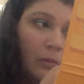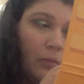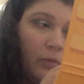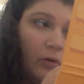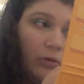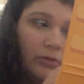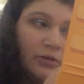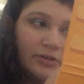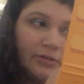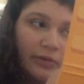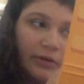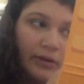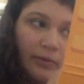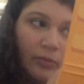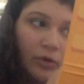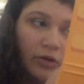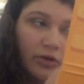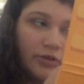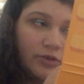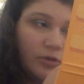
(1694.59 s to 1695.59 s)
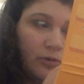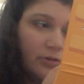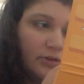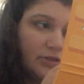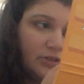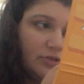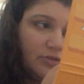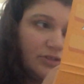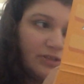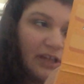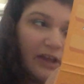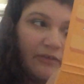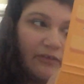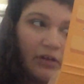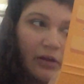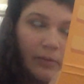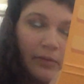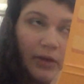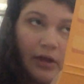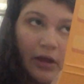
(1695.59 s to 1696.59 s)
Always wanting more. There's always new stuff
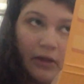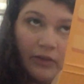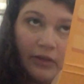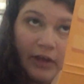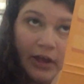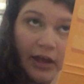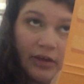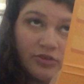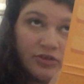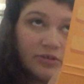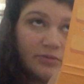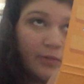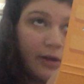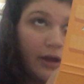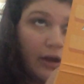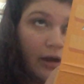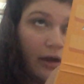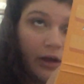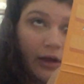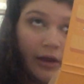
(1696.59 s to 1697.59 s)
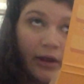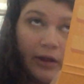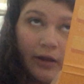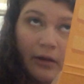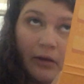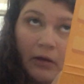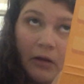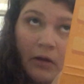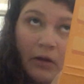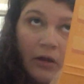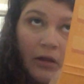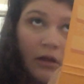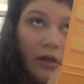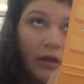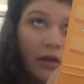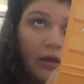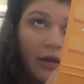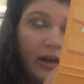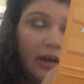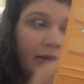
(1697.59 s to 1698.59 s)
coming out that catches my eye.
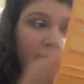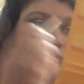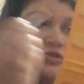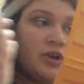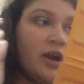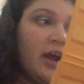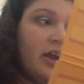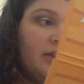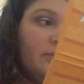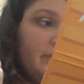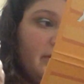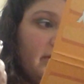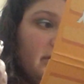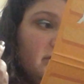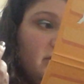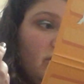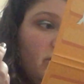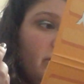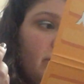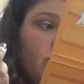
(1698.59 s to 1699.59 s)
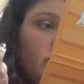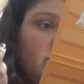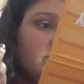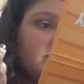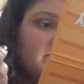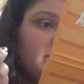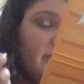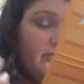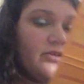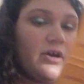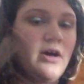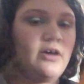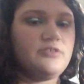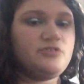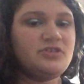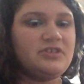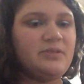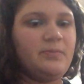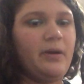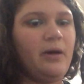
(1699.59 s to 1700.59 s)
And I'm trying to be a little bit more
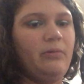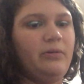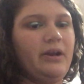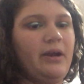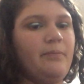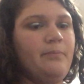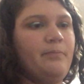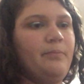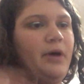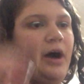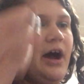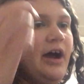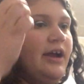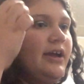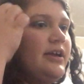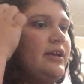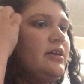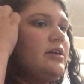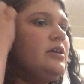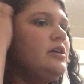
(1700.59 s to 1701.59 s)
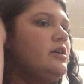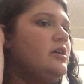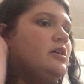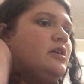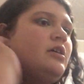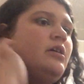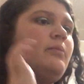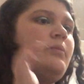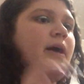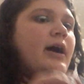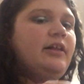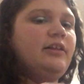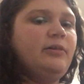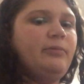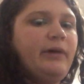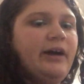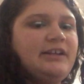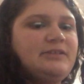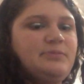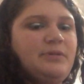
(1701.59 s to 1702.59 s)
self-conscious about what I'm buying
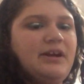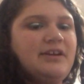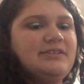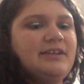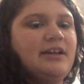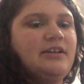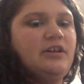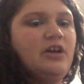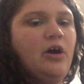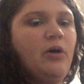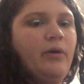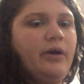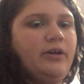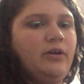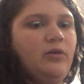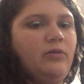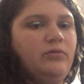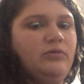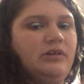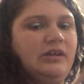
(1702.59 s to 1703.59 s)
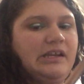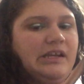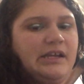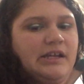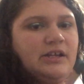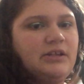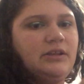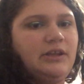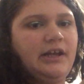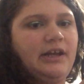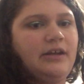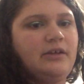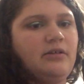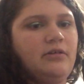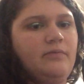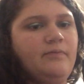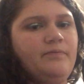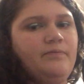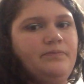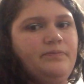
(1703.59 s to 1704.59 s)
palette-wise, because I know I don't need, like,
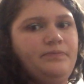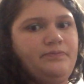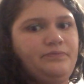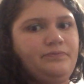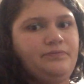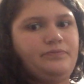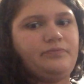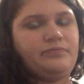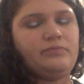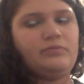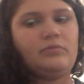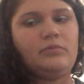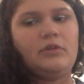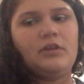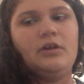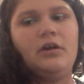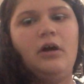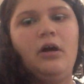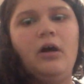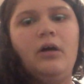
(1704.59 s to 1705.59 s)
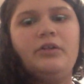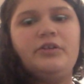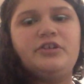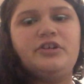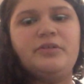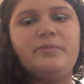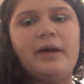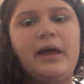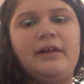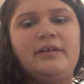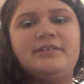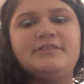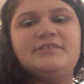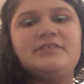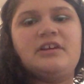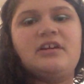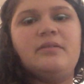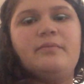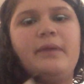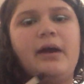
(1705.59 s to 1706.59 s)
all the new palettes
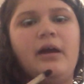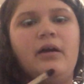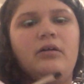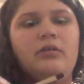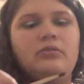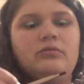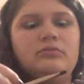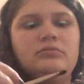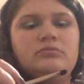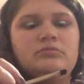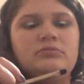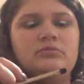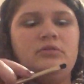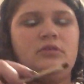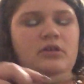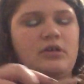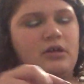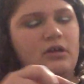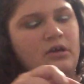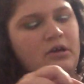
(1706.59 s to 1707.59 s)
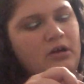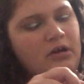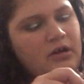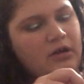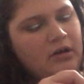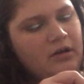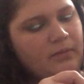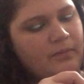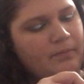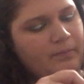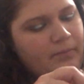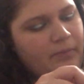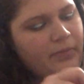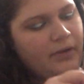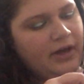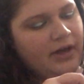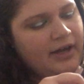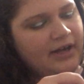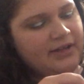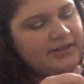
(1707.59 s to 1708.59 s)
that come out.
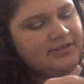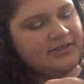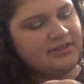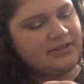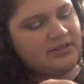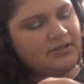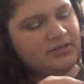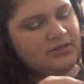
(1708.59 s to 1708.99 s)
But